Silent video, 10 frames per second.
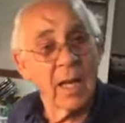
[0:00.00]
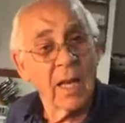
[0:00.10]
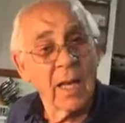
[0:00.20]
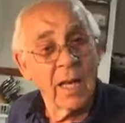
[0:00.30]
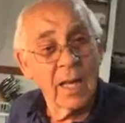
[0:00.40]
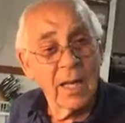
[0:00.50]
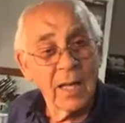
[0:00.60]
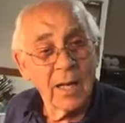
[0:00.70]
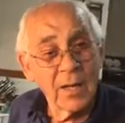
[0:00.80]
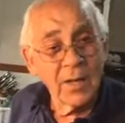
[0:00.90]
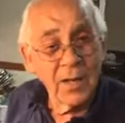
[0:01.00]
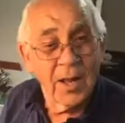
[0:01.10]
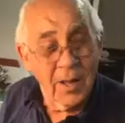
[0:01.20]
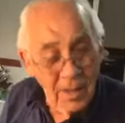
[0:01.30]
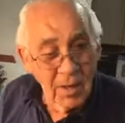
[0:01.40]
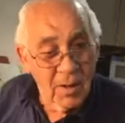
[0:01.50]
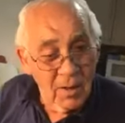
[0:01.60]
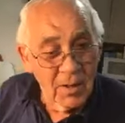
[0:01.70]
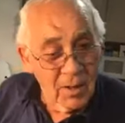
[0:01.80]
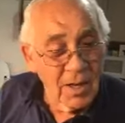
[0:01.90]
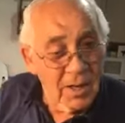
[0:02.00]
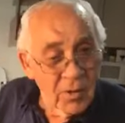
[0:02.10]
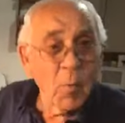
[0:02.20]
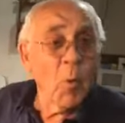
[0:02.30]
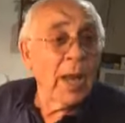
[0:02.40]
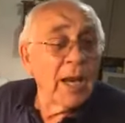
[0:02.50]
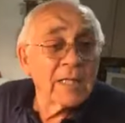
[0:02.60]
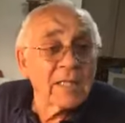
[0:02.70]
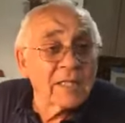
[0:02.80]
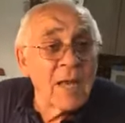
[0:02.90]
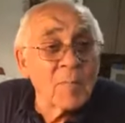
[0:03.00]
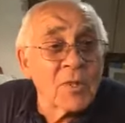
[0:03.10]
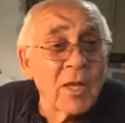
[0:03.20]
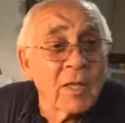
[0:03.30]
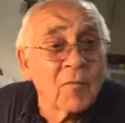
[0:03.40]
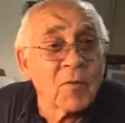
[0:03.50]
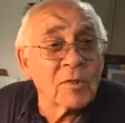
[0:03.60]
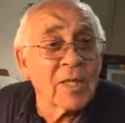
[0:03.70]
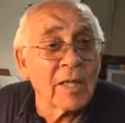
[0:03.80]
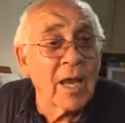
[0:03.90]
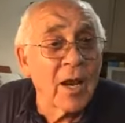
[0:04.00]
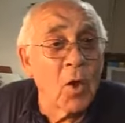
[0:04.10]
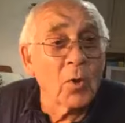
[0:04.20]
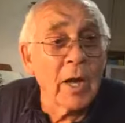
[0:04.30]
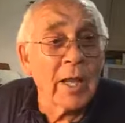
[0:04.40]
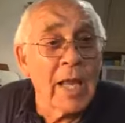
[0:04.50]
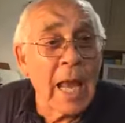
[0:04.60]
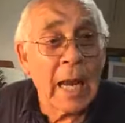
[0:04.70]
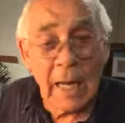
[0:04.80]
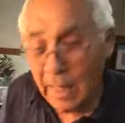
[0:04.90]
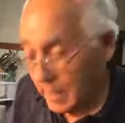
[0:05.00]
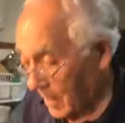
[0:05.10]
Yeah, not like you were saying first girl. Well, it's the same thing. First girl, only girl.